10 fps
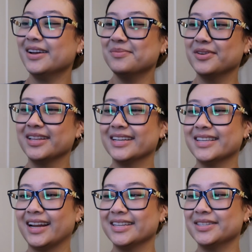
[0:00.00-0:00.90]
am really
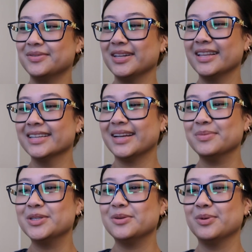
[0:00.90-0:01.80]
excited to read this.
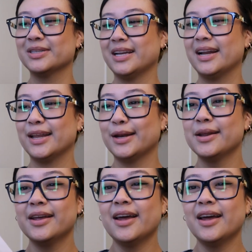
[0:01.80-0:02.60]
I'm super excited.